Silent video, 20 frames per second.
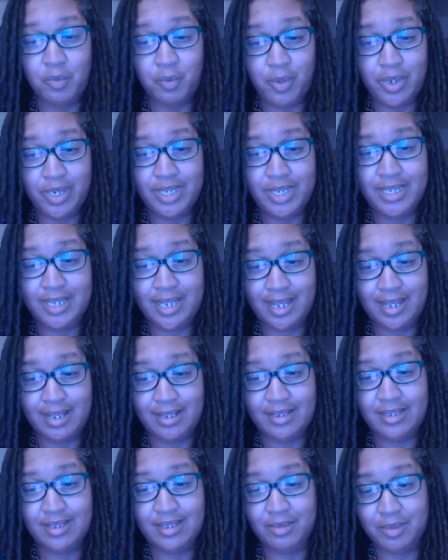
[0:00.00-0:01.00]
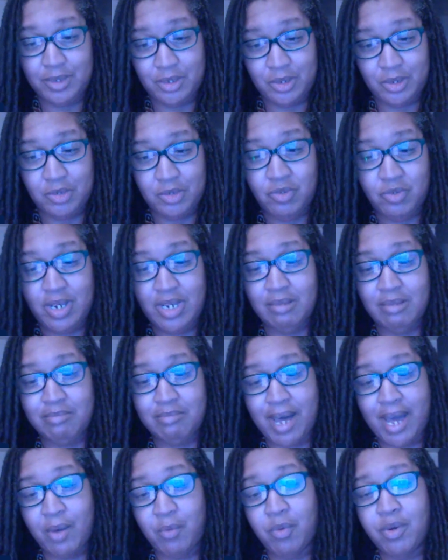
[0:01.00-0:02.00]
which is
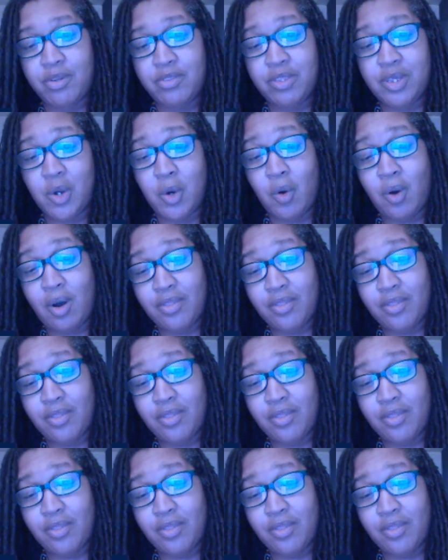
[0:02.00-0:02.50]
written by one of the